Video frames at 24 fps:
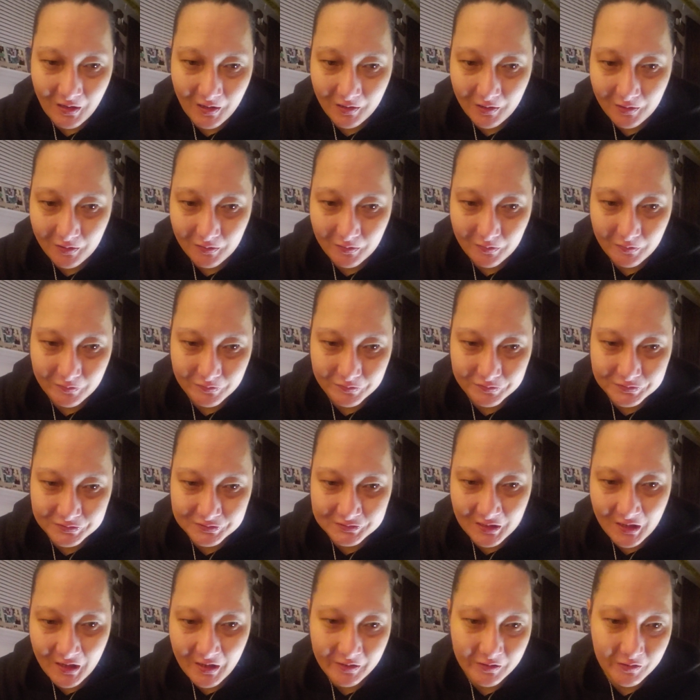how
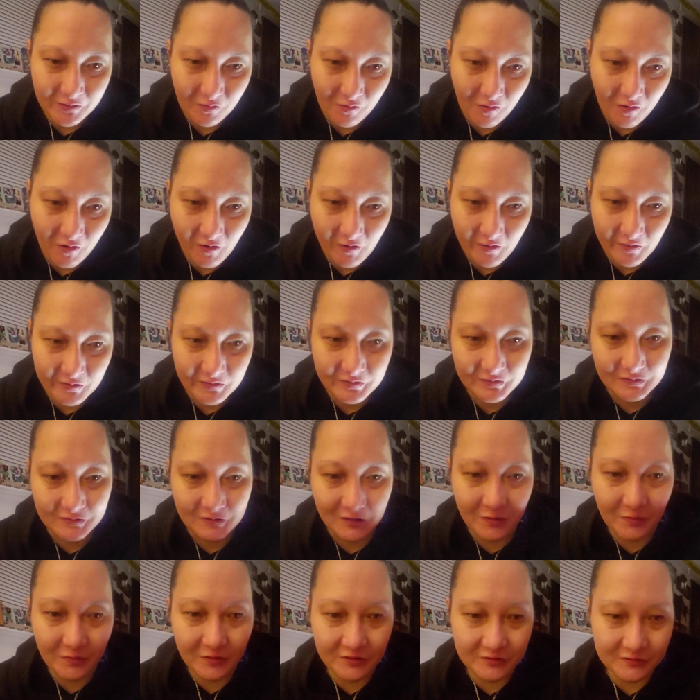sad you are and
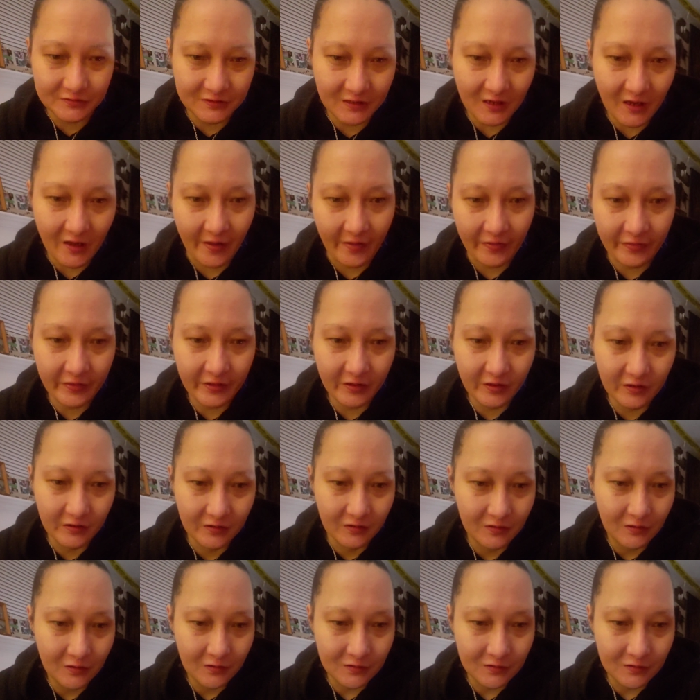about death and